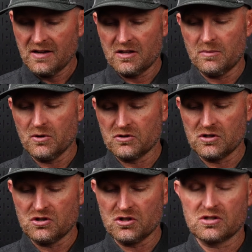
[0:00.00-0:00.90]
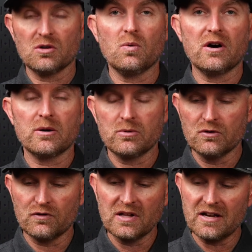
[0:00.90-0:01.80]
They're mostly just a
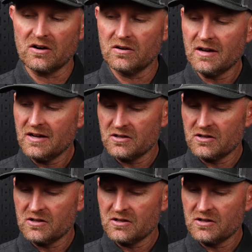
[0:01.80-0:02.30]
waterproof layer.